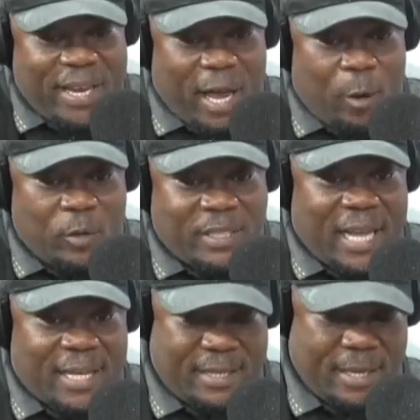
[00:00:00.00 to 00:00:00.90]
plane na o
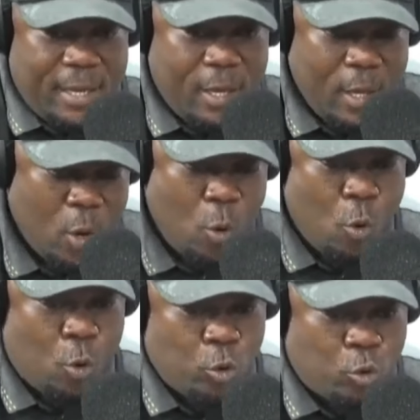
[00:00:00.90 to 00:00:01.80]
sa ase
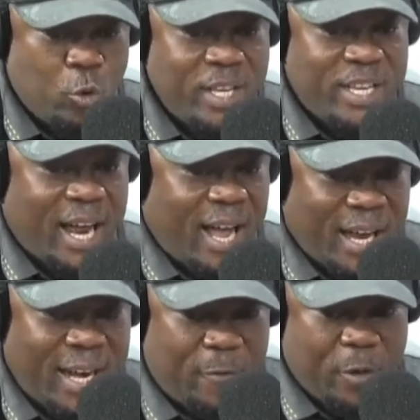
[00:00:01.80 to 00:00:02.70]
u ko school ni
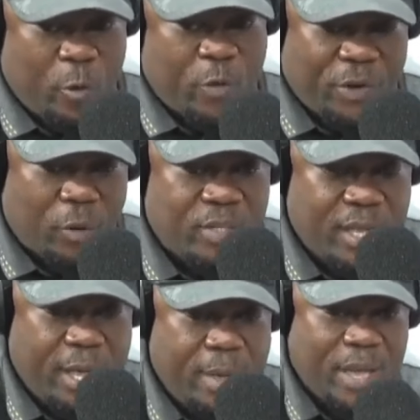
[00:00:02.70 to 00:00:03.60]
nyina na fe o dwene ho
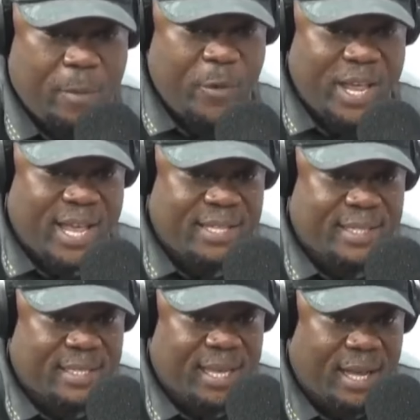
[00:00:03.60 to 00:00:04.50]
se e bia me we
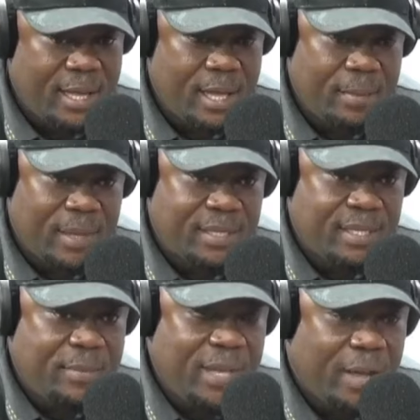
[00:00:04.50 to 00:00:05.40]
ssa mate
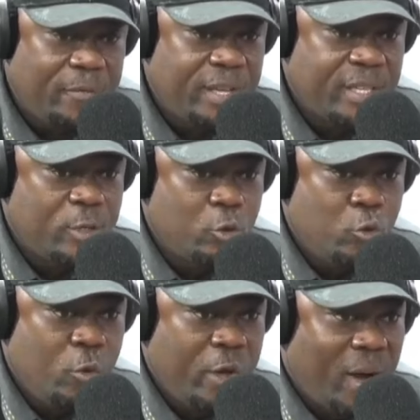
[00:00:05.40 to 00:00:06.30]
se bia aviation
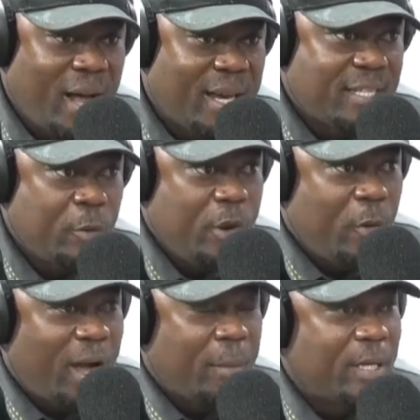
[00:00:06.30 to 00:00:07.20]
school we wa ha na se we
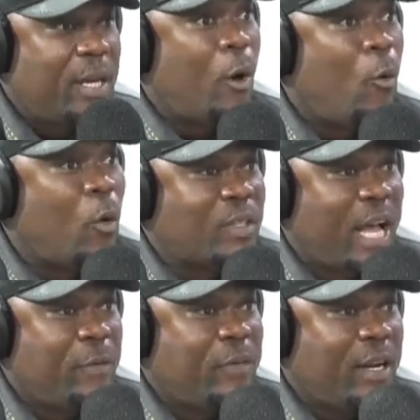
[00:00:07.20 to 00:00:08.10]
wa ha na o
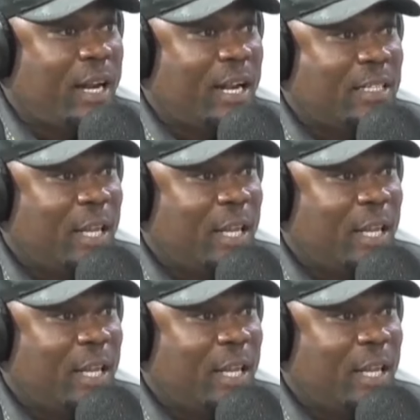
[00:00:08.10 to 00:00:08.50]
sa dwene na na